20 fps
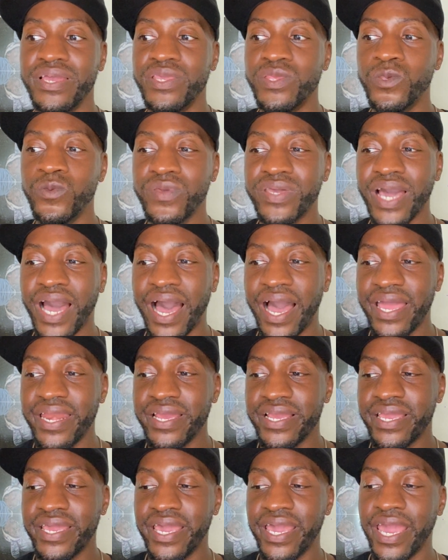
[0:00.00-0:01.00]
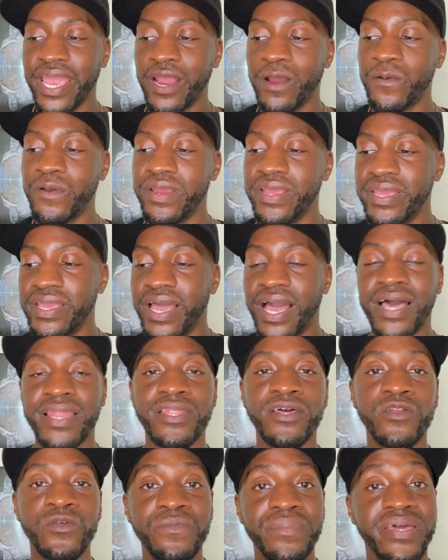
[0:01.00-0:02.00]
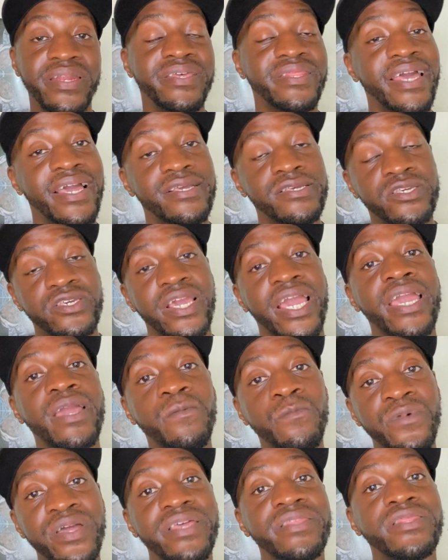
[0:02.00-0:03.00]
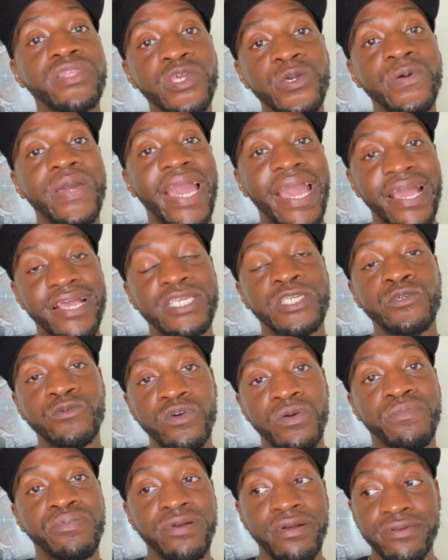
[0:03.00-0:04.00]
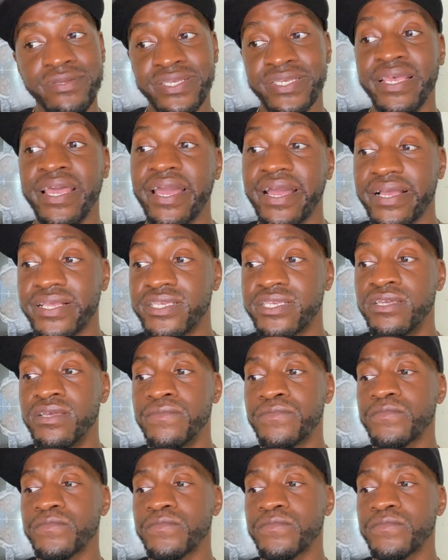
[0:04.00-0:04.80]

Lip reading: you kind of carry a little bit of that shame with you as you approach sex.